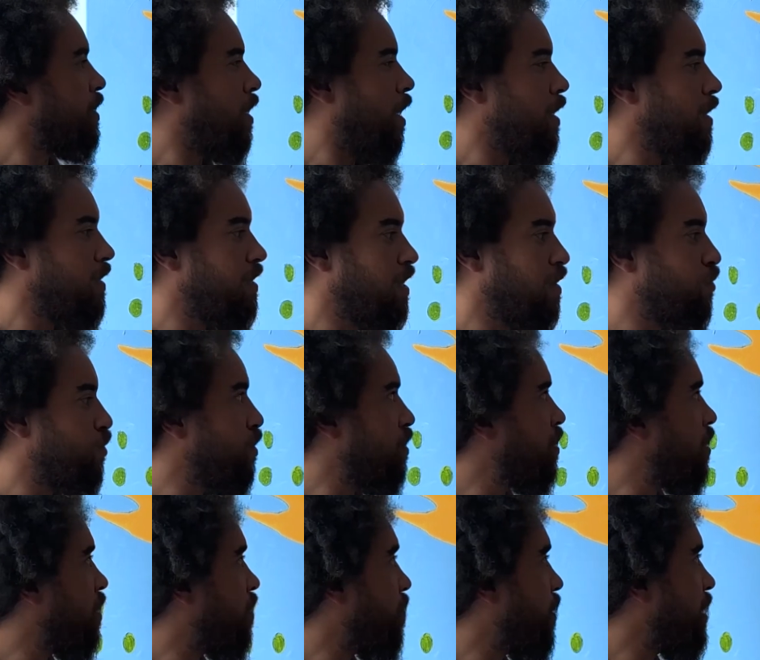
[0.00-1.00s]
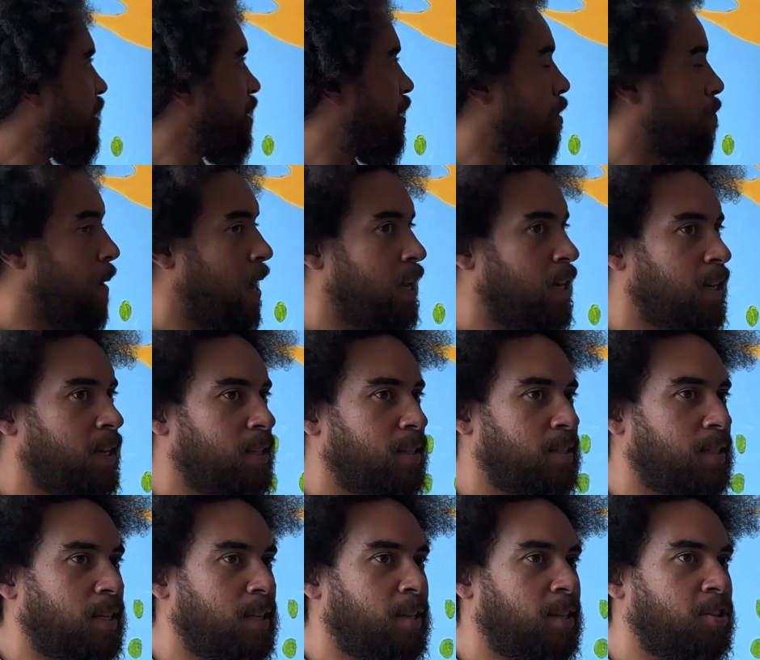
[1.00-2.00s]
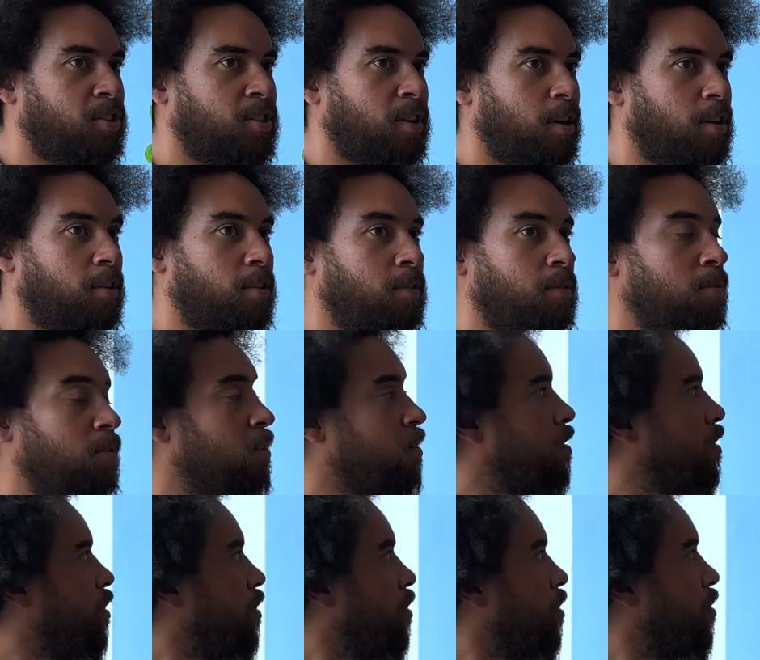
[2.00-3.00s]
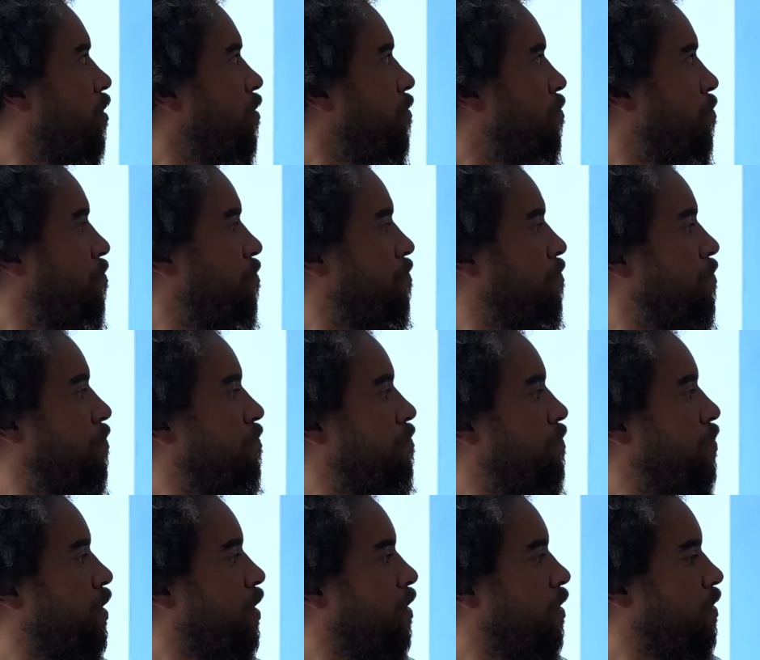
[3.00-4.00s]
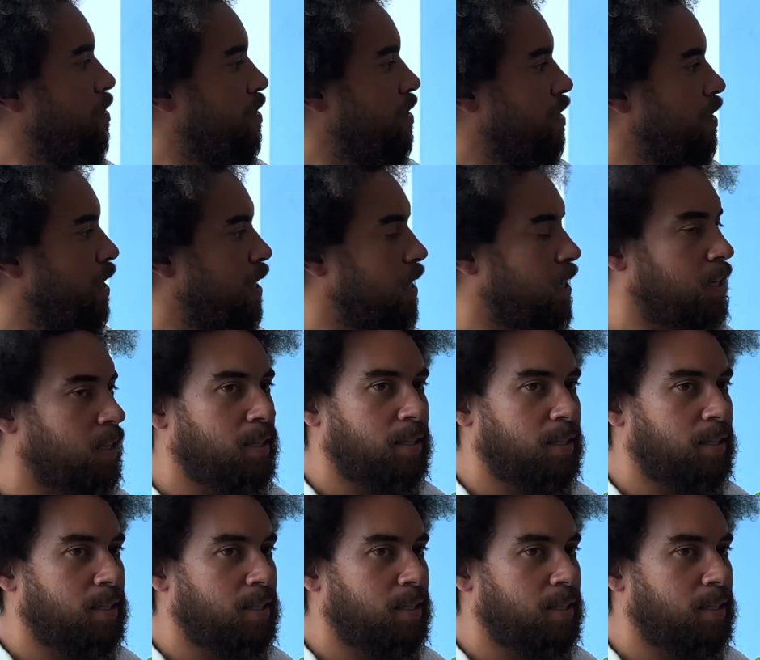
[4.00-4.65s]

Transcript: kind of different to the rest of the paintings in the show, because the